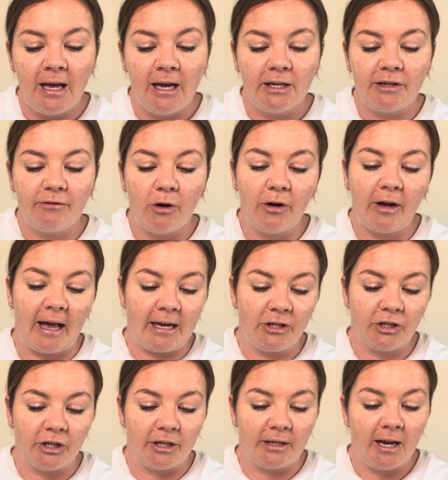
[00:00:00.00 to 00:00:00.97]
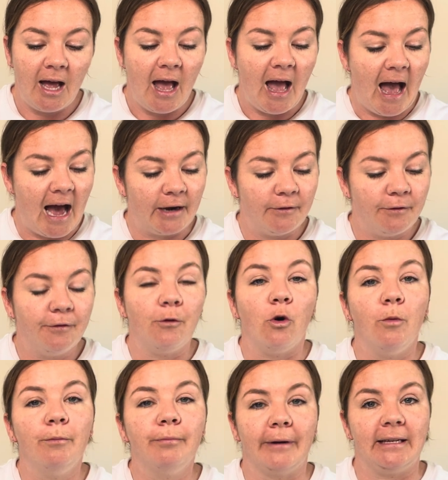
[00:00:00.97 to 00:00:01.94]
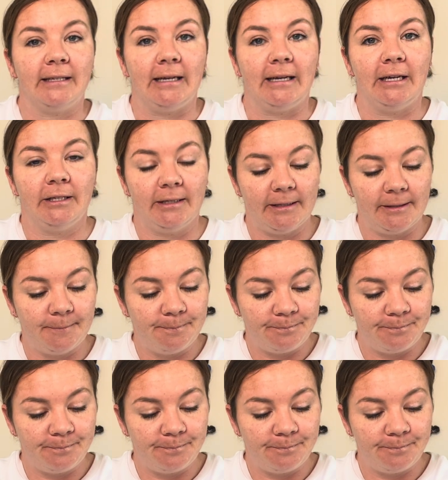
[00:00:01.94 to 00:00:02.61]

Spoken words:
derogation, and form prejudice.